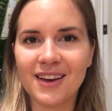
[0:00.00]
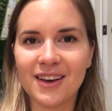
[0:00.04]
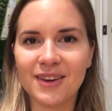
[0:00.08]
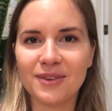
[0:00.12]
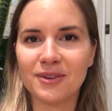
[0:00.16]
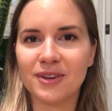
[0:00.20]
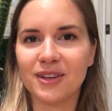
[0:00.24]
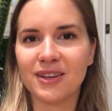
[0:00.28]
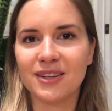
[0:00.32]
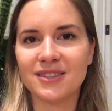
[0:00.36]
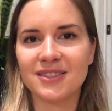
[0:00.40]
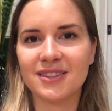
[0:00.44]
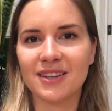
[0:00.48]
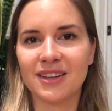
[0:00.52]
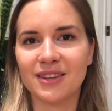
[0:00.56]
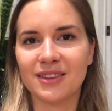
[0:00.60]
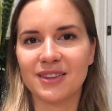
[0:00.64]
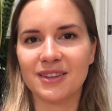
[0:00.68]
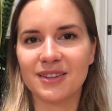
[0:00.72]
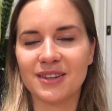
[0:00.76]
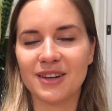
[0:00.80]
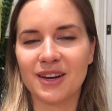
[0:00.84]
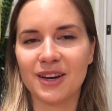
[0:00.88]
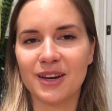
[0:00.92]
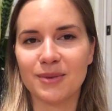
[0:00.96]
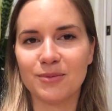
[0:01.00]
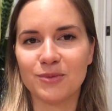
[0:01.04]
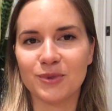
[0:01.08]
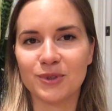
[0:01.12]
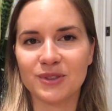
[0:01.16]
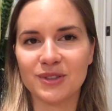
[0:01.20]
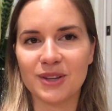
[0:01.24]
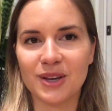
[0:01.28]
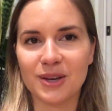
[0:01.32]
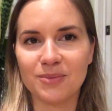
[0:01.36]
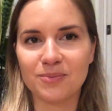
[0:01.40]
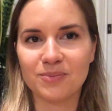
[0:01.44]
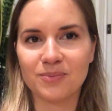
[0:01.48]
I realized that the time
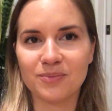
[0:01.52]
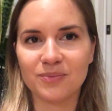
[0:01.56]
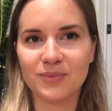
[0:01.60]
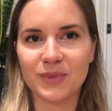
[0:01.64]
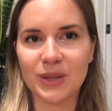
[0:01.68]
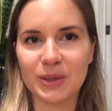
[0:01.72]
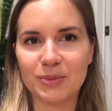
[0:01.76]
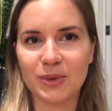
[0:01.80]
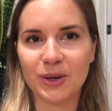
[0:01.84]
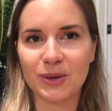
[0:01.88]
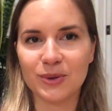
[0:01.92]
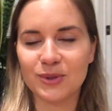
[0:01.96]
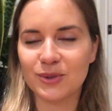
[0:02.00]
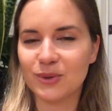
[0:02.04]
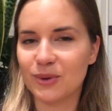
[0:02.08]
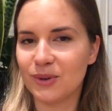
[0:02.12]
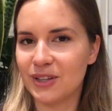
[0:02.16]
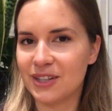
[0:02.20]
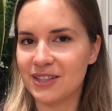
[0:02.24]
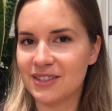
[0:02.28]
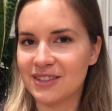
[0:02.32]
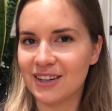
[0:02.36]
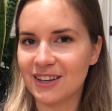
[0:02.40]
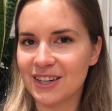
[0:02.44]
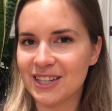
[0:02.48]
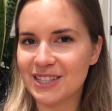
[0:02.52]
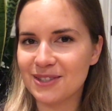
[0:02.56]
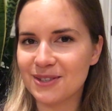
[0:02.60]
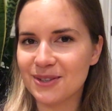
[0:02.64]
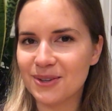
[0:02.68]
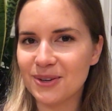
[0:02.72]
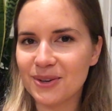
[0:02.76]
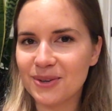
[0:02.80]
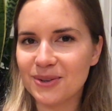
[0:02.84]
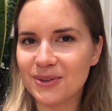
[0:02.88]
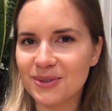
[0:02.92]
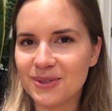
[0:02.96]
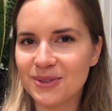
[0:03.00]
was up about 20 seconds
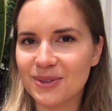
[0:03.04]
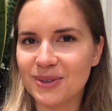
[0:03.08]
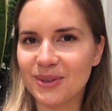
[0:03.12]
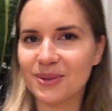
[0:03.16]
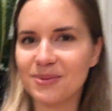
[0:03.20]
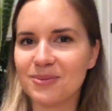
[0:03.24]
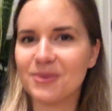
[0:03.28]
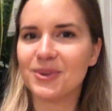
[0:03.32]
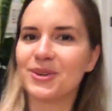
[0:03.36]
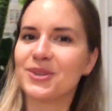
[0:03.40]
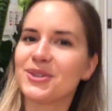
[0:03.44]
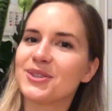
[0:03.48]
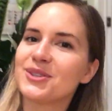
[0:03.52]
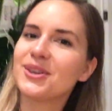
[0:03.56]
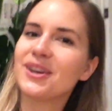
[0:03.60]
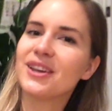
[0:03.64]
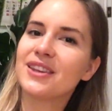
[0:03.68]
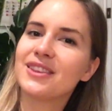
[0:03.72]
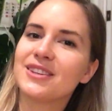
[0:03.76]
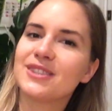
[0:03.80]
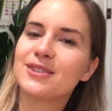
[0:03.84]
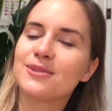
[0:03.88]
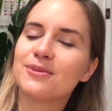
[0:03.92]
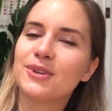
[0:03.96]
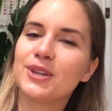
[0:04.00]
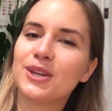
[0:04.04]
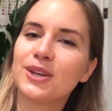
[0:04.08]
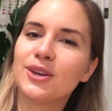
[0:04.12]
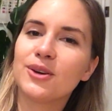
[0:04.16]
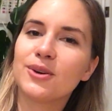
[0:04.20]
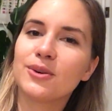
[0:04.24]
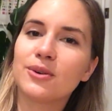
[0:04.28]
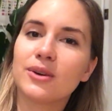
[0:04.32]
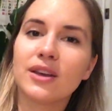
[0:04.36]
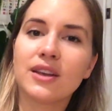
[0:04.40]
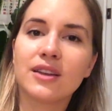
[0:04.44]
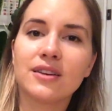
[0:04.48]
ago, so I'm going to end this video,